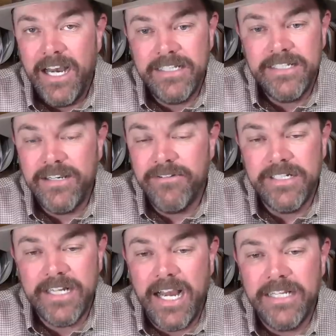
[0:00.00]
I tell you
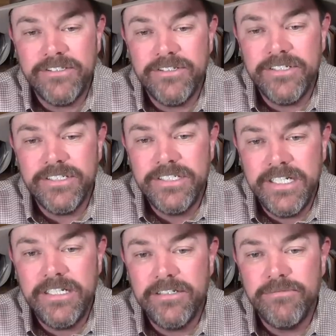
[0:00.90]
what, guys are just
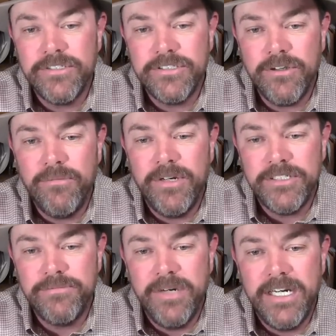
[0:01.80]
dealing with so
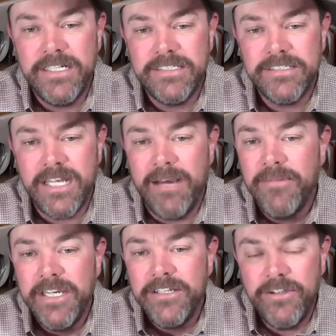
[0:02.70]
much mud and slop.